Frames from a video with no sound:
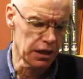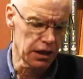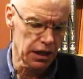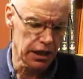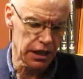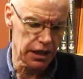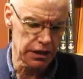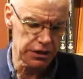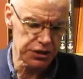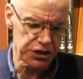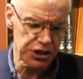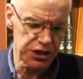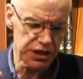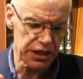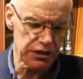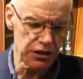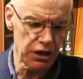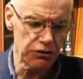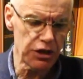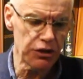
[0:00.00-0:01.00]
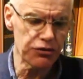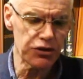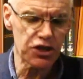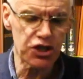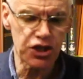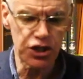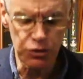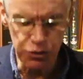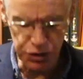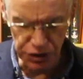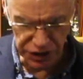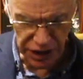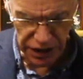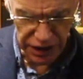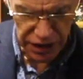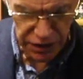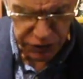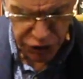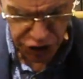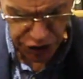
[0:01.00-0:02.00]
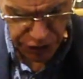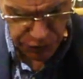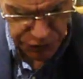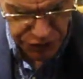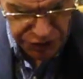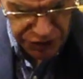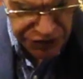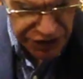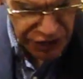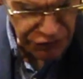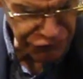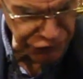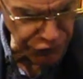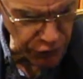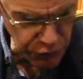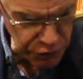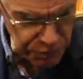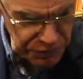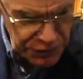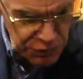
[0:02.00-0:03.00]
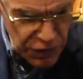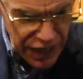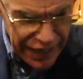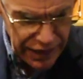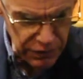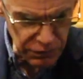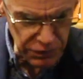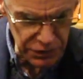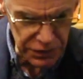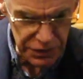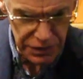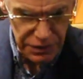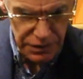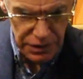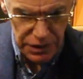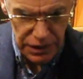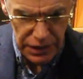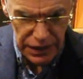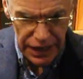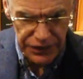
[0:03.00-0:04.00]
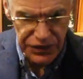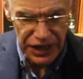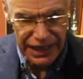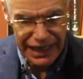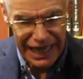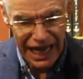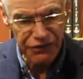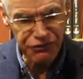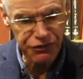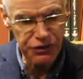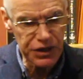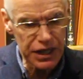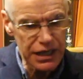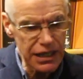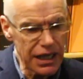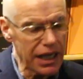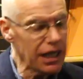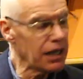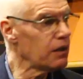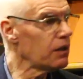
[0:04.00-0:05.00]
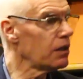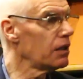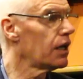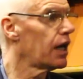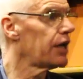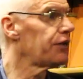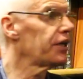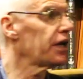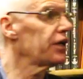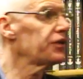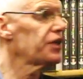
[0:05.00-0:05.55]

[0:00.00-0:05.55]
And she said, no, no, there's children. They're little children and they follow me round. And they laugh and they giggle and they,